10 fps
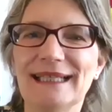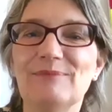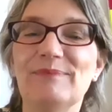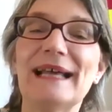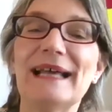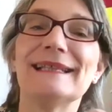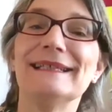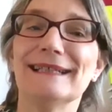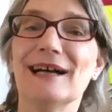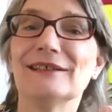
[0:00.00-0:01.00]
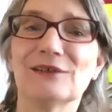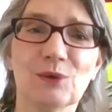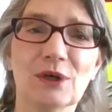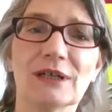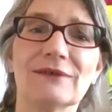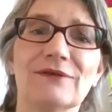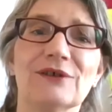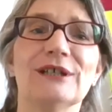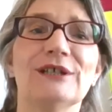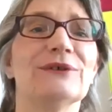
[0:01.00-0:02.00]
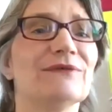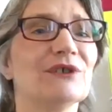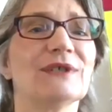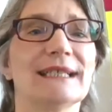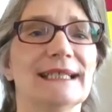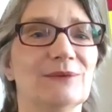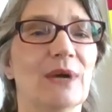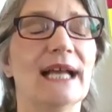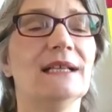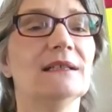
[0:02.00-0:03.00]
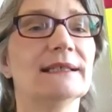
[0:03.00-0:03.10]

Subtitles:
that Beth does work for a university, right?